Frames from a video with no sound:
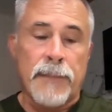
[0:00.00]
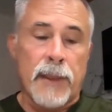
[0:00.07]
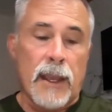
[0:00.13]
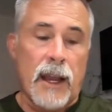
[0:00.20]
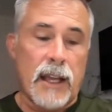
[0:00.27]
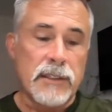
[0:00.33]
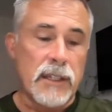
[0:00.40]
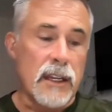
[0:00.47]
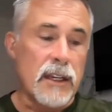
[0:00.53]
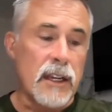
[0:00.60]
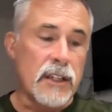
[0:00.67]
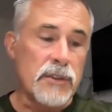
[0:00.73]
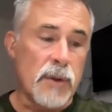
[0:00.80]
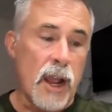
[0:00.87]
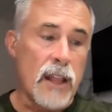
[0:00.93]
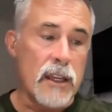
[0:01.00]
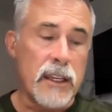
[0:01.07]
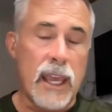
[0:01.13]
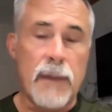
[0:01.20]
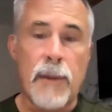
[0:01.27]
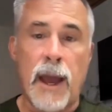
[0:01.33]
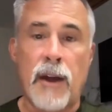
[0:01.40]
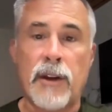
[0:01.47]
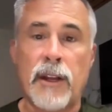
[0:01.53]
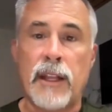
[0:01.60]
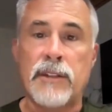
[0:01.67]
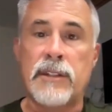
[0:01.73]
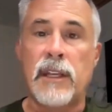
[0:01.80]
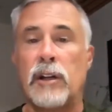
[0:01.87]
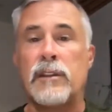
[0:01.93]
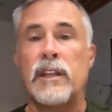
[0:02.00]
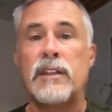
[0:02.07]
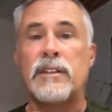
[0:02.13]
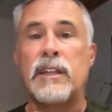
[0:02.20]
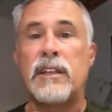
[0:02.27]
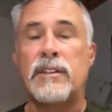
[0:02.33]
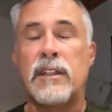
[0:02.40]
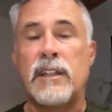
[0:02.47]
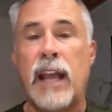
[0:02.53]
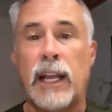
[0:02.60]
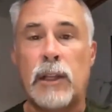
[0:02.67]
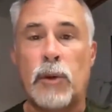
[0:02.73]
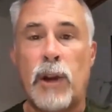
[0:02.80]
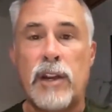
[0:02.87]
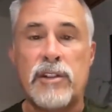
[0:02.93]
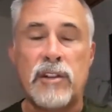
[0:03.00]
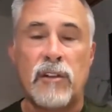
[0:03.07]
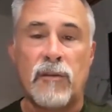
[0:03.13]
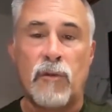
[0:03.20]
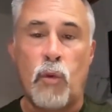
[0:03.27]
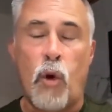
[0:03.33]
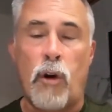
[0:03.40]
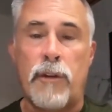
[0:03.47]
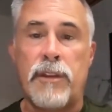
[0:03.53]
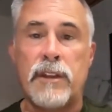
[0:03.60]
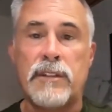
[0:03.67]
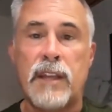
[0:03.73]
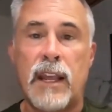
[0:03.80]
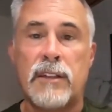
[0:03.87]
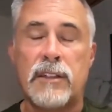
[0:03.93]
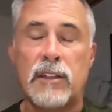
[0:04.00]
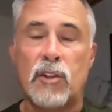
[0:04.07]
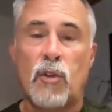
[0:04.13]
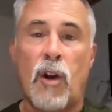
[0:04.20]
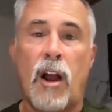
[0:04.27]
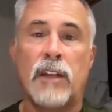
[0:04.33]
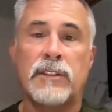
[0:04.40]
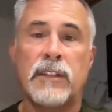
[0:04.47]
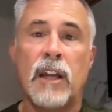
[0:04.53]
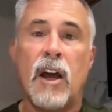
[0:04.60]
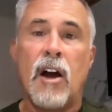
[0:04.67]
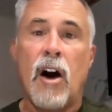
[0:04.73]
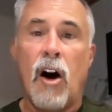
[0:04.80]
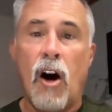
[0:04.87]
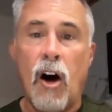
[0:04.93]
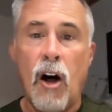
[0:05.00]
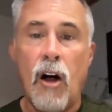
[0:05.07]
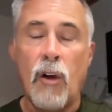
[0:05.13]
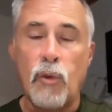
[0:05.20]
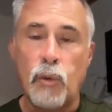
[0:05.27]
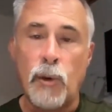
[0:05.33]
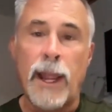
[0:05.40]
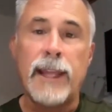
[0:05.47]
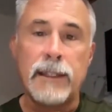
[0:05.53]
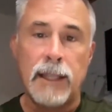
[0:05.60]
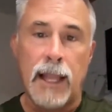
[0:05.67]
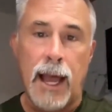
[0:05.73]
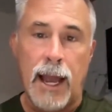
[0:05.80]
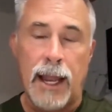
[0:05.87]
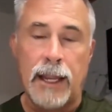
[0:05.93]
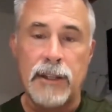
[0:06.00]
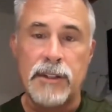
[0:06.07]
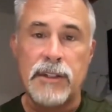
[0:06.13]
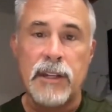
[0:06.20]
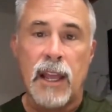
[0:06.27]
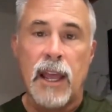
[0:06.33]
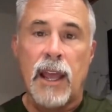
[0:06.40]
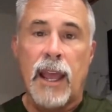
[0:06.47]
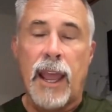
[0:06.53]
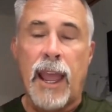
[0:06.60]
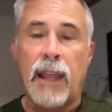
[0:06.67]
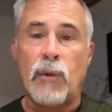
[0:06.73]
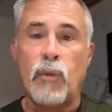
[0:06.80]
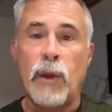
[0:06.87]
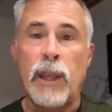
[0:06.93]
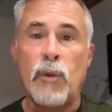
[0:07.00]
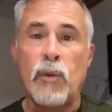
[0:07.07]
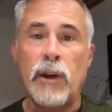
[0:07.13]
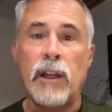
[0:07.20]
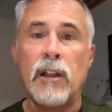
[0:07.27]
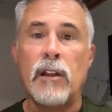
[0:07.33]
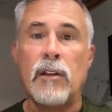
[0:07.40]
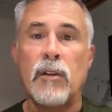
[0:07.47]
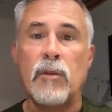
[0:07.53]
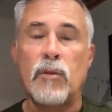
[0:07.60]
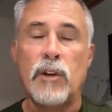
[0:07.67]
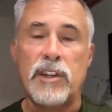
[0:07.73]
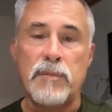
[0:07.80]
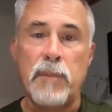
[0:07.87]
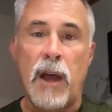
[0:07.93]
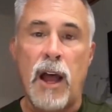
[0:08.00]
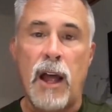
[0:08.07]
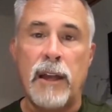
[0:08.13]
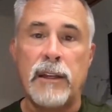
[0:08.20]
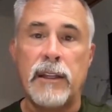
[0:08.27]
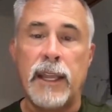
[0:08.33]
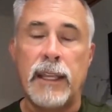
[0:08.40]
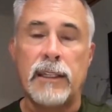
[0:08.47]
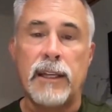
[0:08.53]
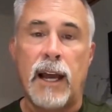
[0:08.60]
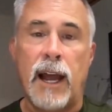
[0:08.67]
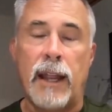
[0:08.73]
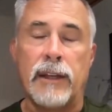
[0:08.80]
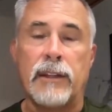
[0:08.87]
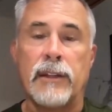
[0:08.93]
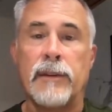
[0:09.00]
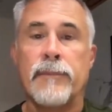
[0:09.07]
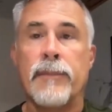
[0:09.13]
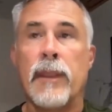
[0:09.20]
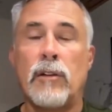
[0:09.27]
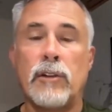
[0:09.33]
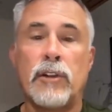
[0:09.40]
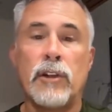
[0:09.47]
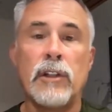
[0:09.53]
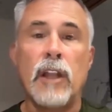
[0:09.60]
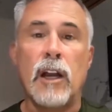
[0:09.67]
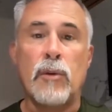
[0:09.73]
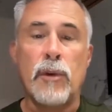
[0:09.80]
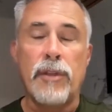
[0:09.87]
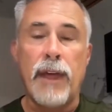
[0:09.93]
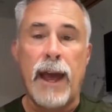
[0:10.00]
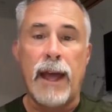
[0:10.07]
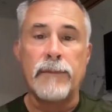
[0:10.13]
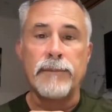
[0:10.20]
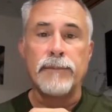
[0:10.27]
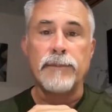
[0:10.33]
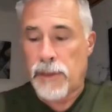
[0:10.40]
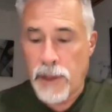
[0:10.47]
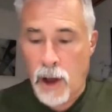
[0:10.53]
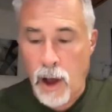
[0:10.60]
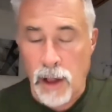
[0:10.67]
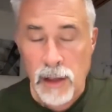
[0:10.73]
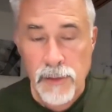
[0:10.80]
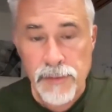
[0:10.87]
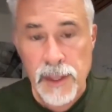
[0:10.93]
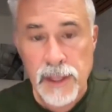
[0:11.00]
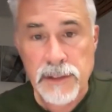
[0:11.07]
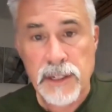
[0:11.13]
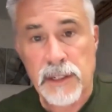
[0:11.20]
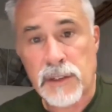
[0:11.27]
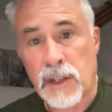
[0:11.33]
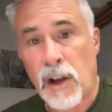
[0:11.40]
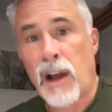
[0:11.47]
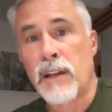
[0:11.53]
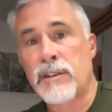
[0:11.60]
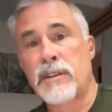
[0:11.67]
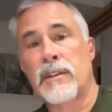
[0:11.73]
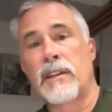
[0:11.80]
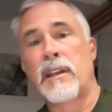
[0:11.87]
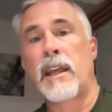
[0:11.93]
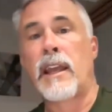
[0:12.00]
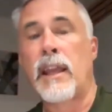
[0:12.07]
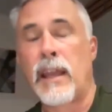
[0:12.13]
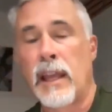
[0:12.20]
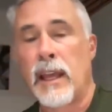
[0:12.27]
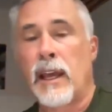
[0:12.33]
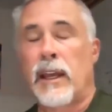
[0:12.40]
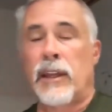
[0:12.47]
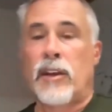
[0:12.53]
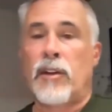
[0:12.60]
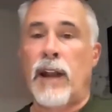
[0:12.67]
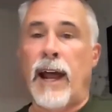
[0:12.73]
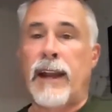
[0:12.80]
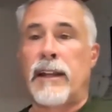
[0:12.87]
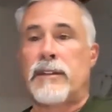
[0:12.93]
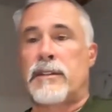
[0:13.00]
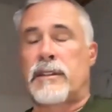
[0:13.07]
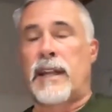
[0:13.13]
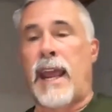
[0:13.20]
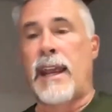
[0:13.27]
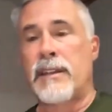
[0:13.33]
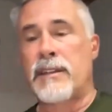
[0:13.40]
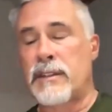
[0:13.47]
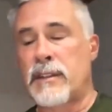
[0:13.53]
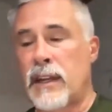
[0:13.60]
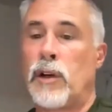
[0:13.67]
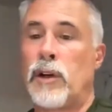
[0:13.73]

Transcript: Hassan Nasrallah came out and said, this is a declaration of war. This has crossed all red lines, and we will respond in kind. Good luck with that. All of this has caused the United States